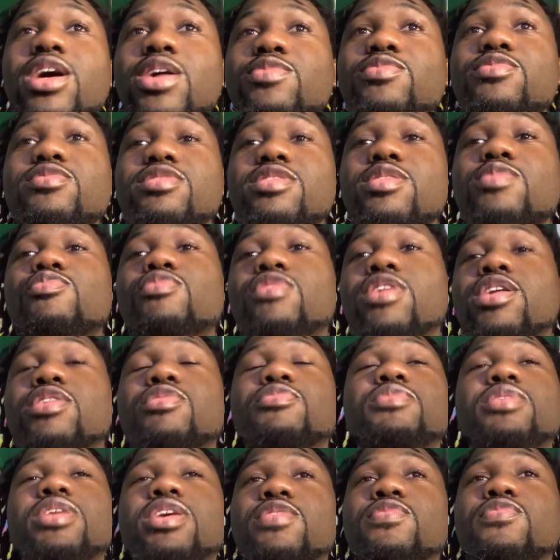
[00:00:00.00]
was
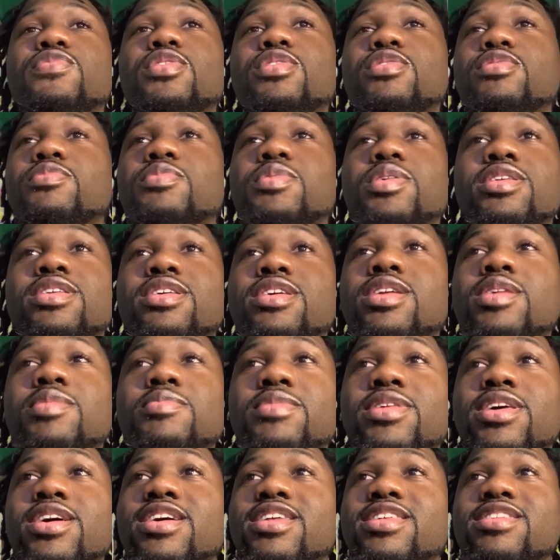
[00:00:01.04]
depressed when I first went, and
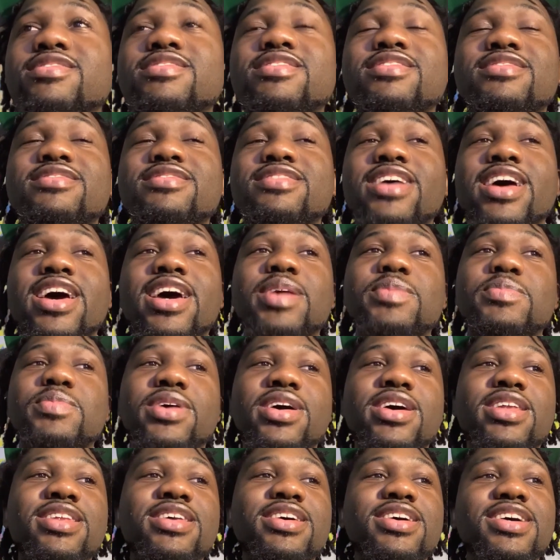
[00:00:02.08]
I'm like, this is sad,
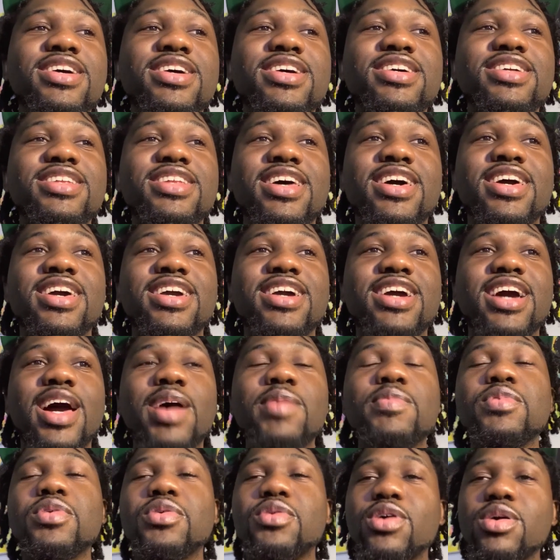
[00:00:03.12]
man. Like,
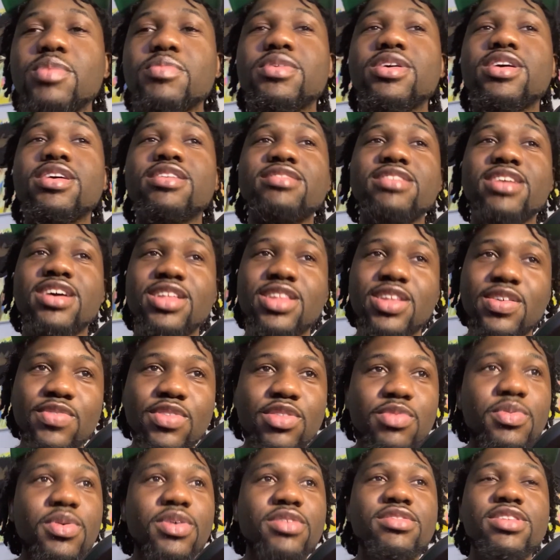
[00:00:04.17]
I'm going because I love
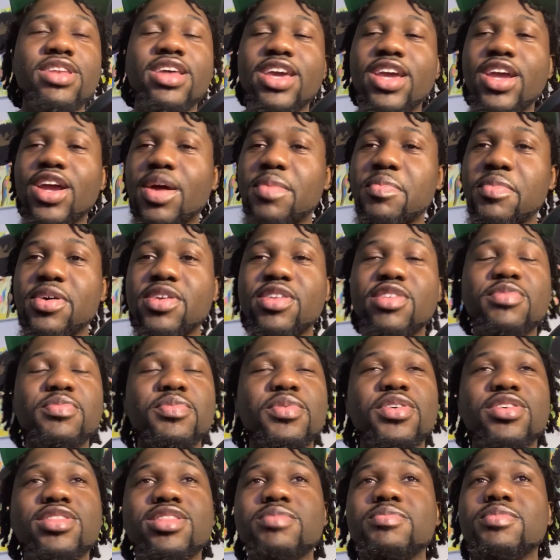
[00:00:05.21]
this person, I care about this
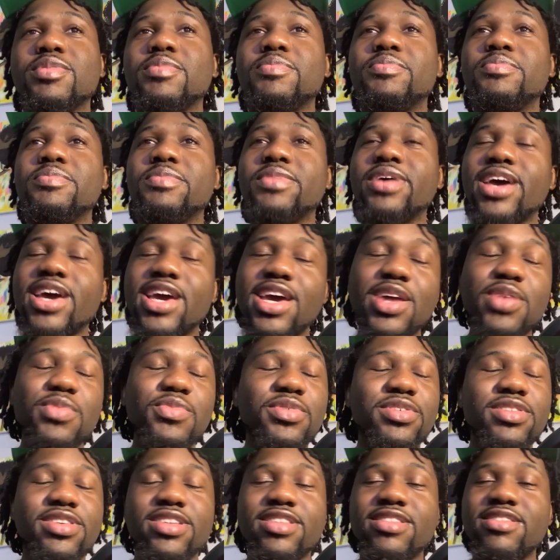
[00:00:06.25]
person, but man,
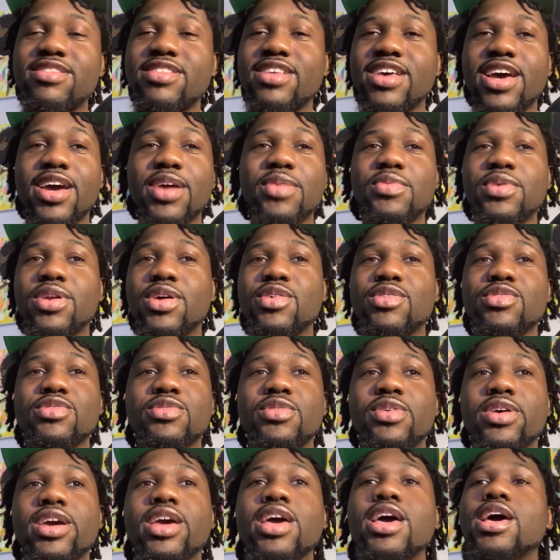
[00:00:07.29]
was it sad when I was
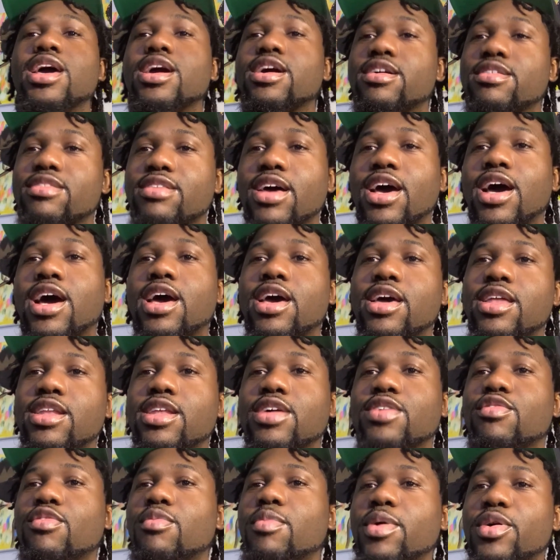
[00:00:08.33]
going. Because I
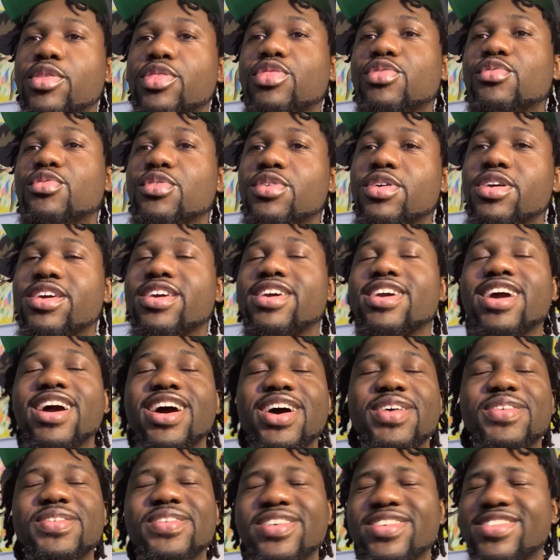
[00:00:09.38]
live about 3
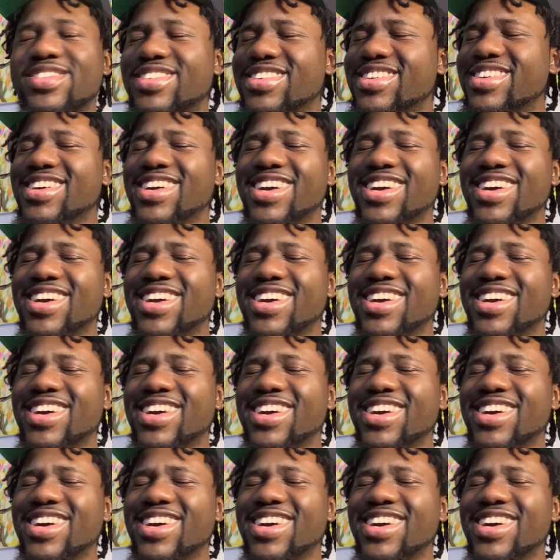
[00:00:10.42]
hours.